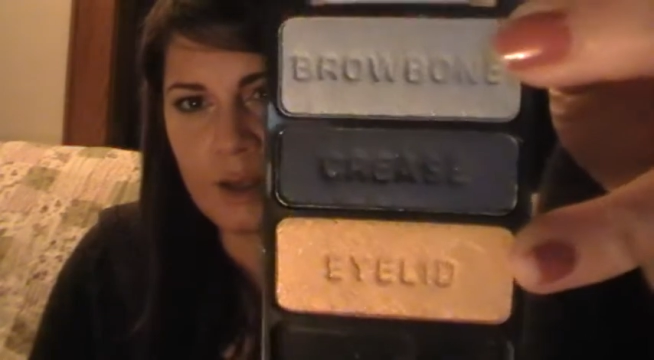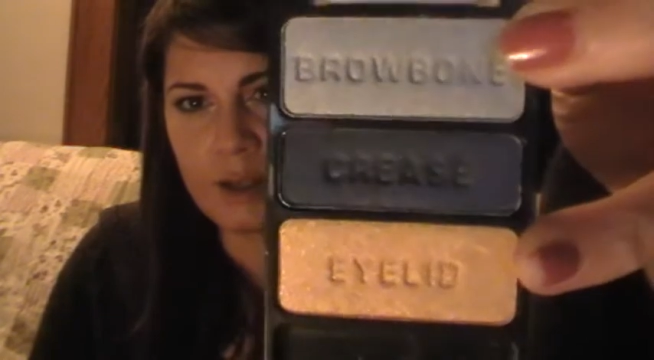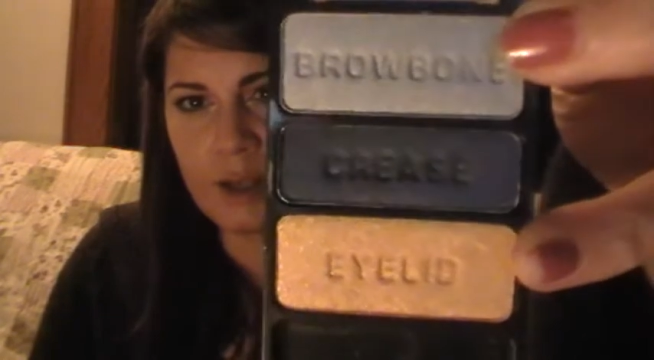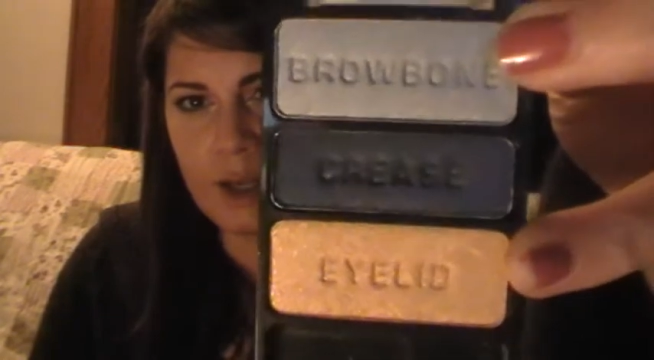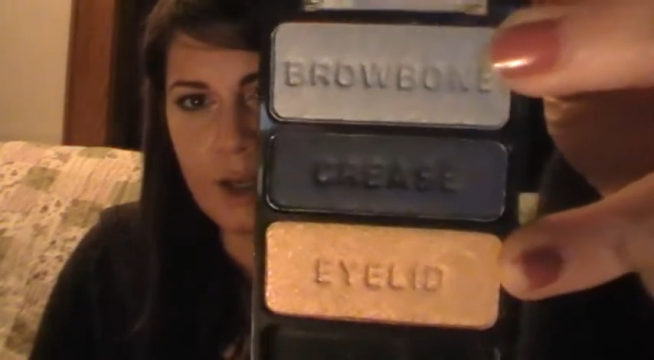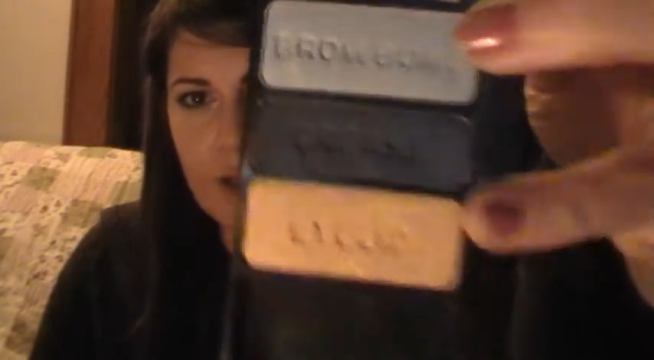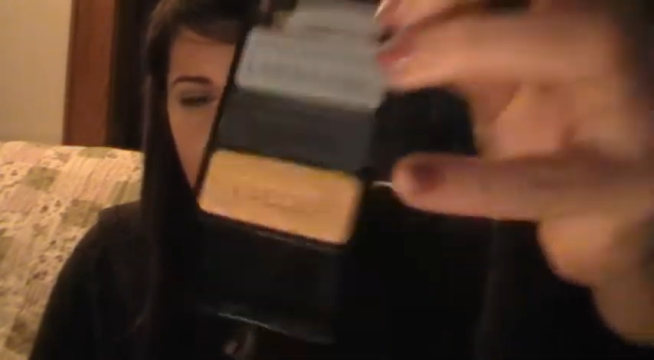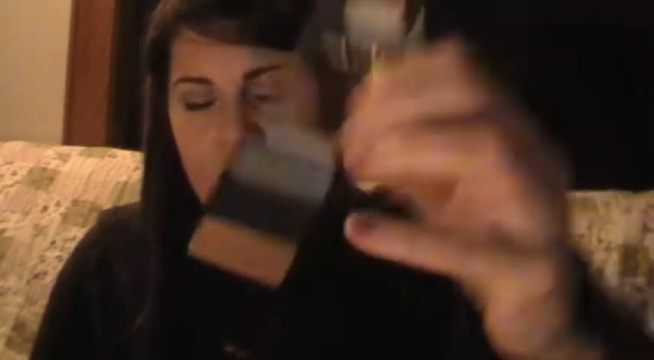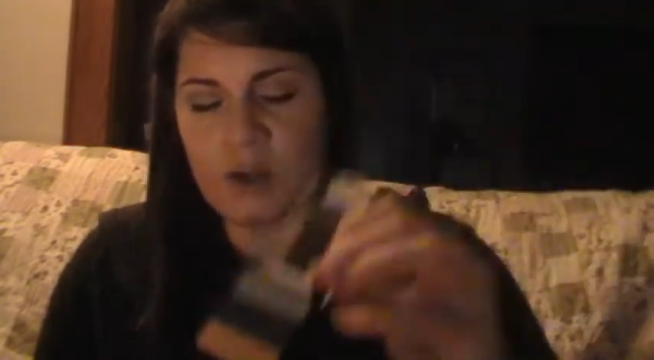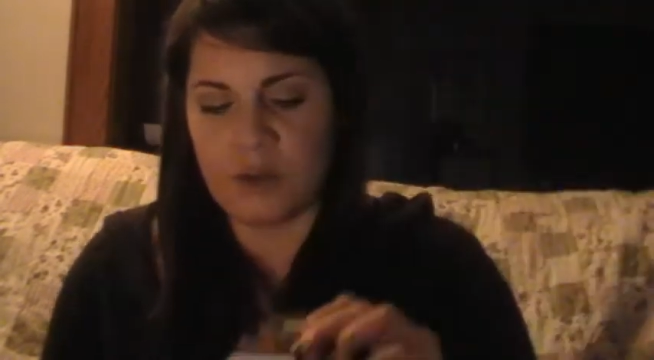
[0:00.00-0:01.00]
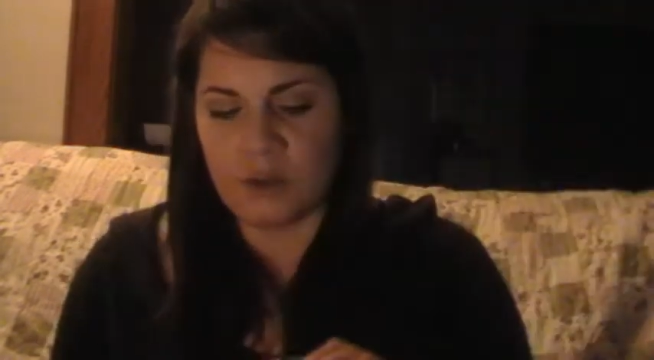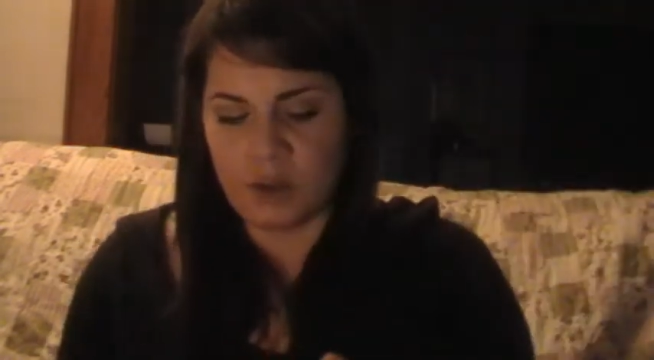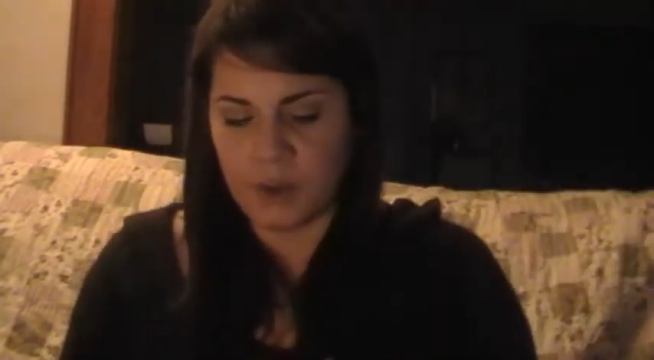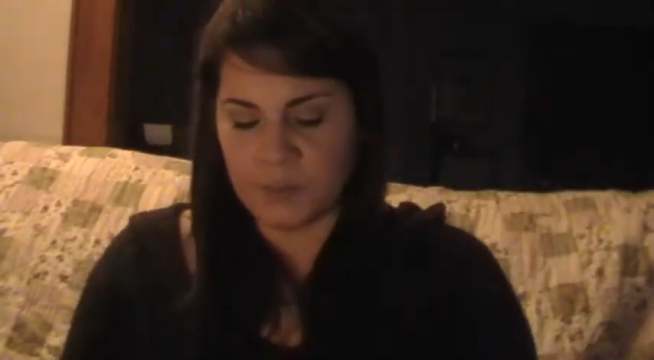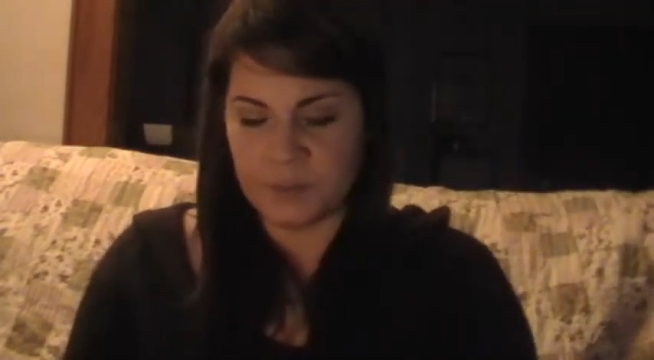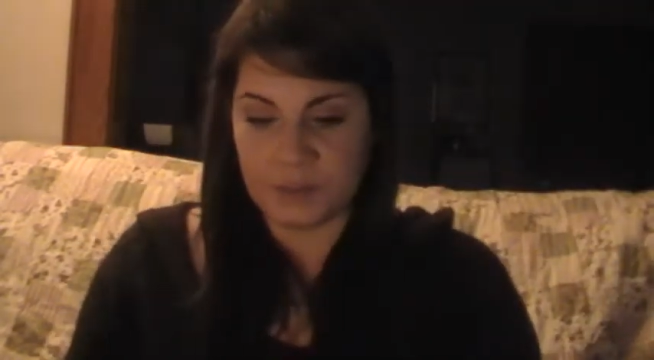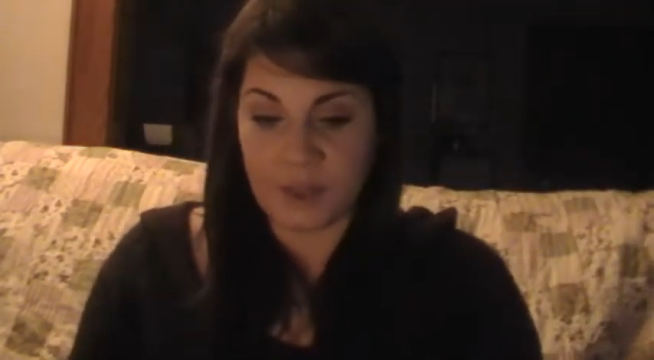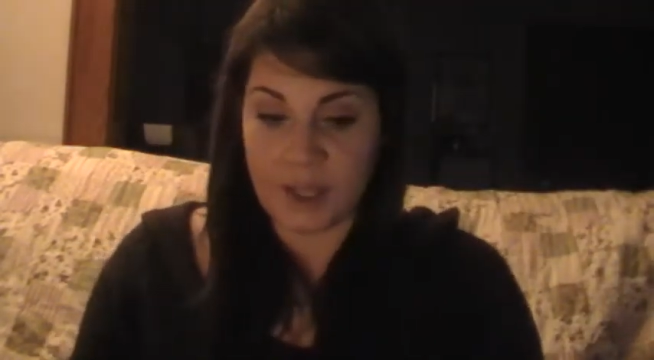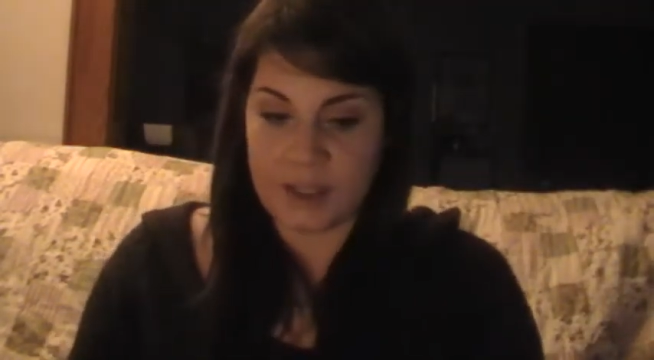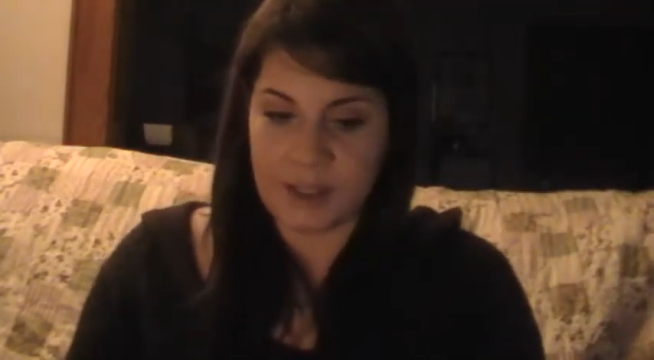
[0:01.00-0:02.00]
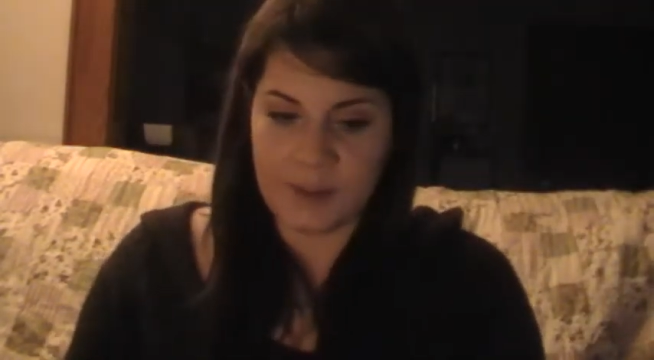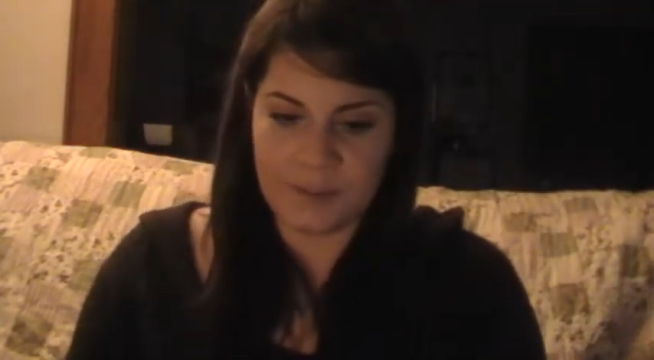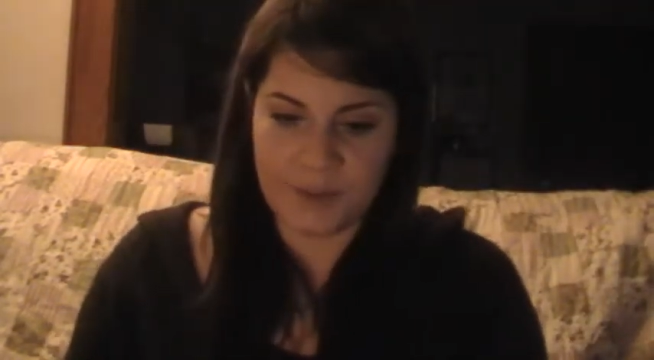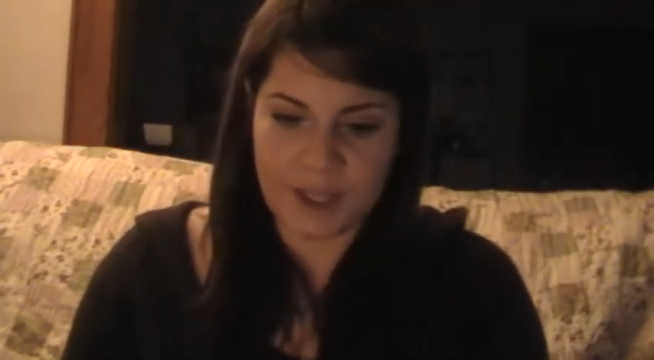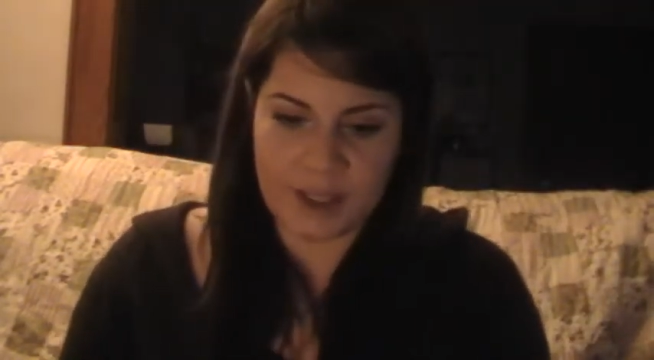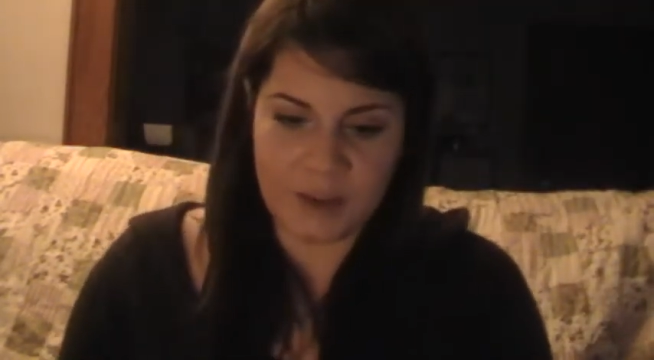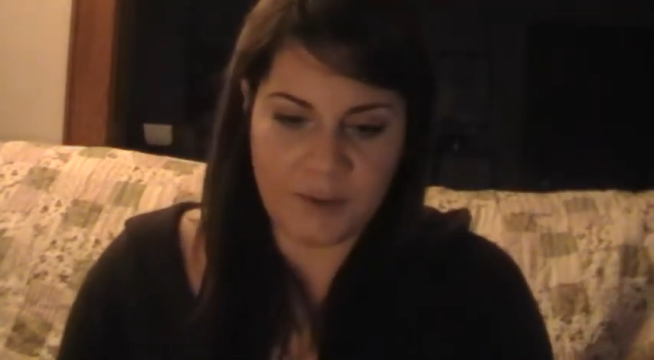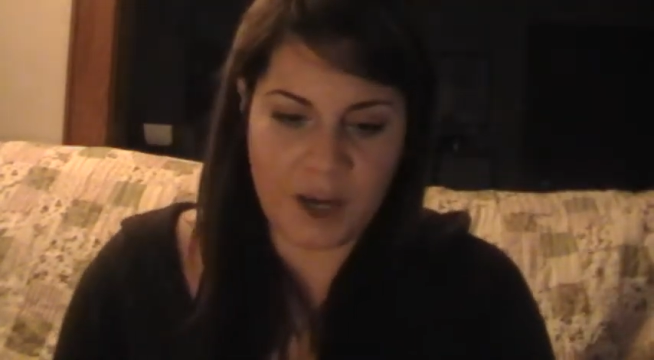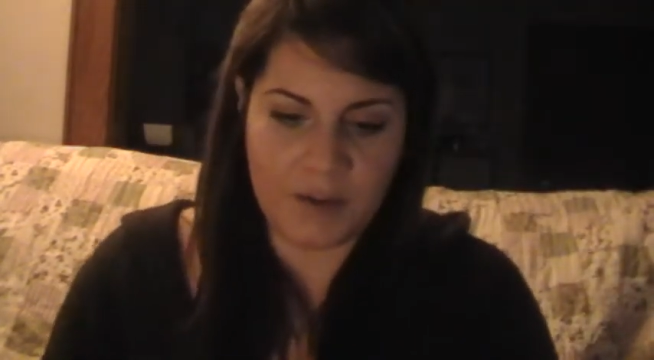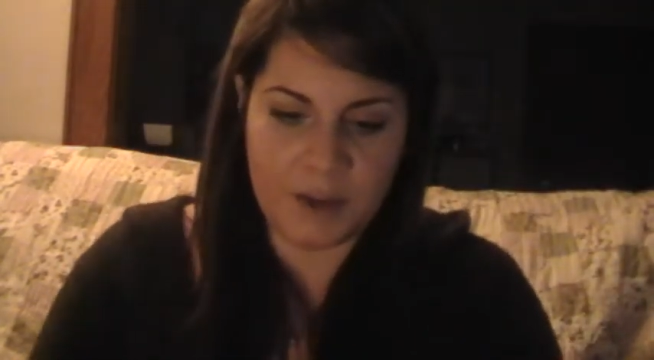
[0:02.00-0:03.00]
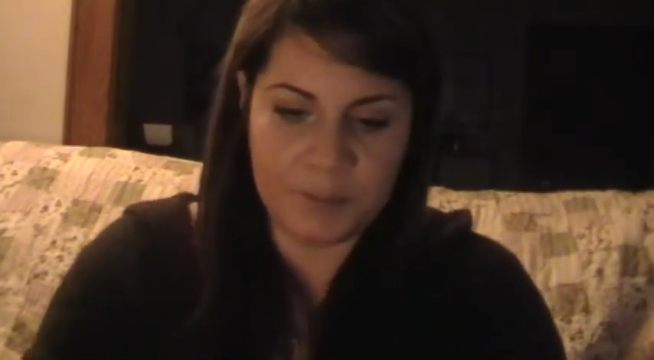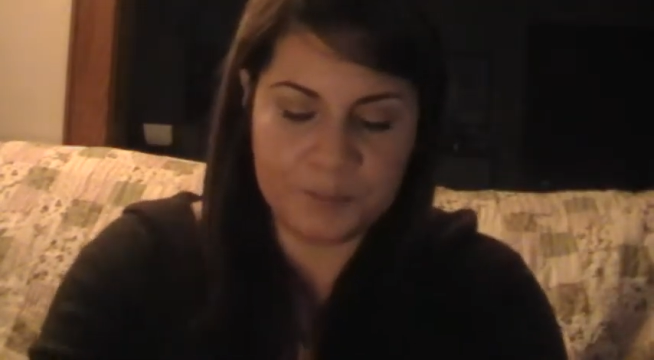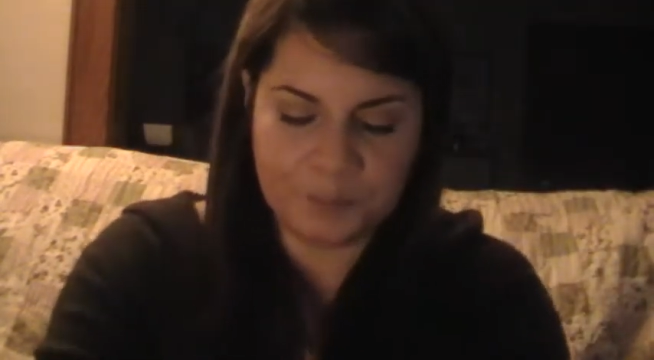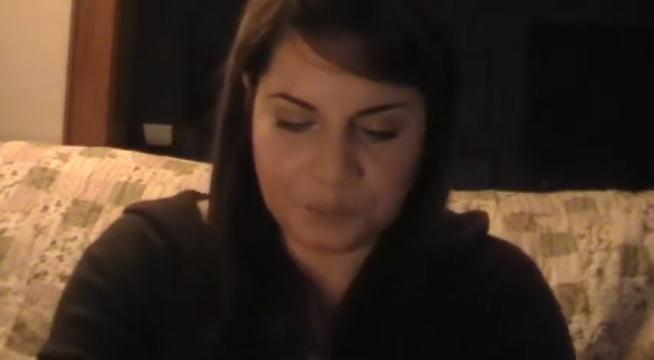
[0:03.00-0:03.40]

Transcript: Yeah, so that's it. That's the five of them.